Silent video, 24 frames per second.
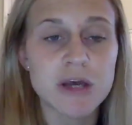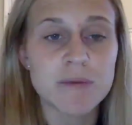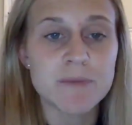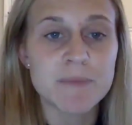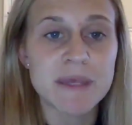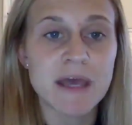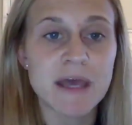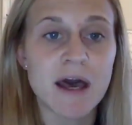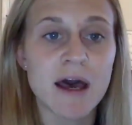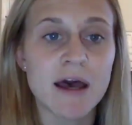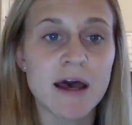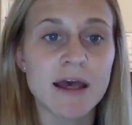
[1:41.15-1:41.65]

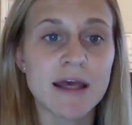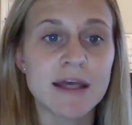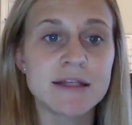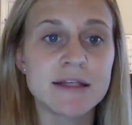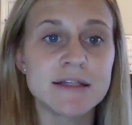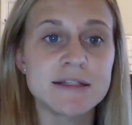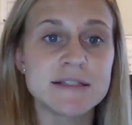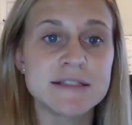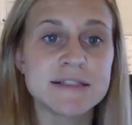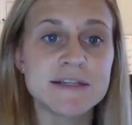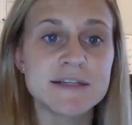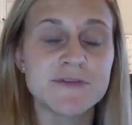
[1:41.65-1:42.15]

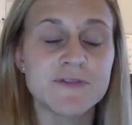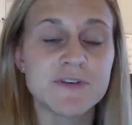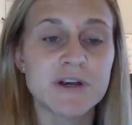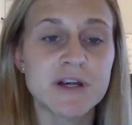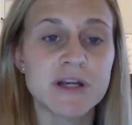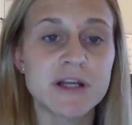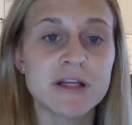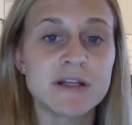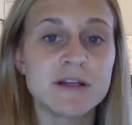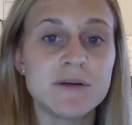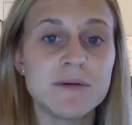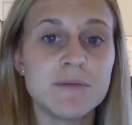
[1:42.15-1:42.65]
behind
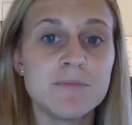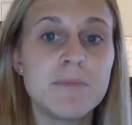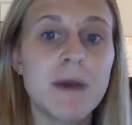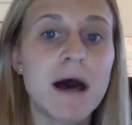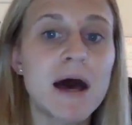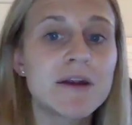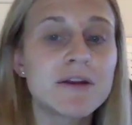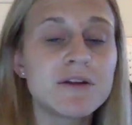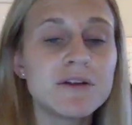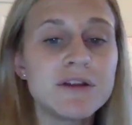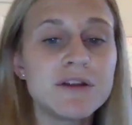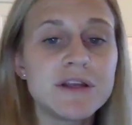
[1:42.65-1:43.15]
different
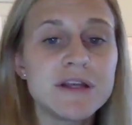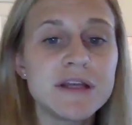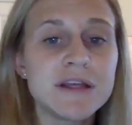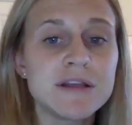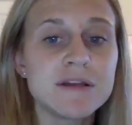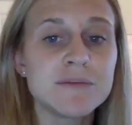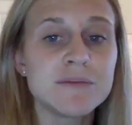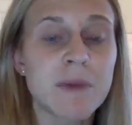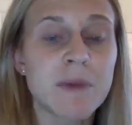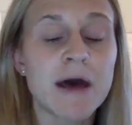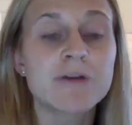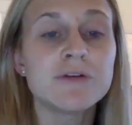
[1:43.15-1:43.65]

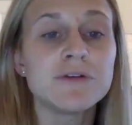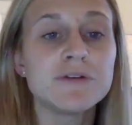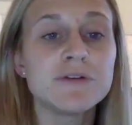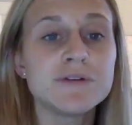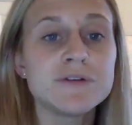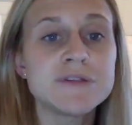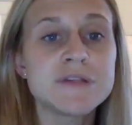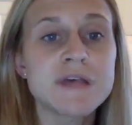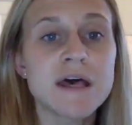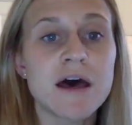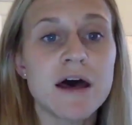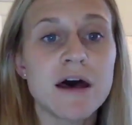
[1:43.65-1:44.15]

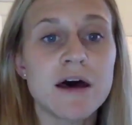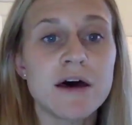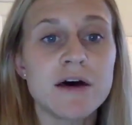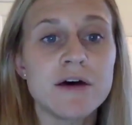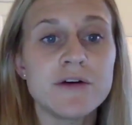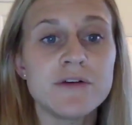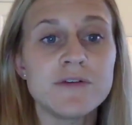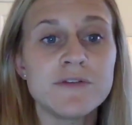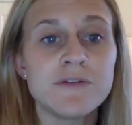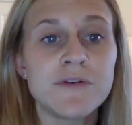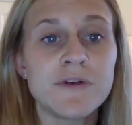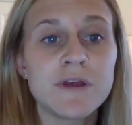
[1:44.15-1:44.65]
models
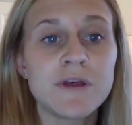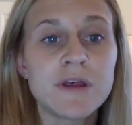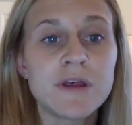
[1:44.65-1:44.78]
of